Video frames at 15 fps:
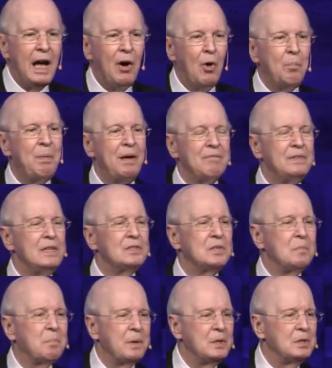I hope that
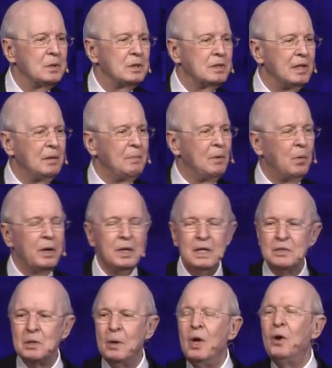visiting preacher will tell me what
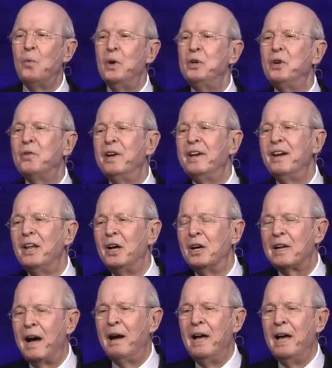hyssop Well, you're in luck.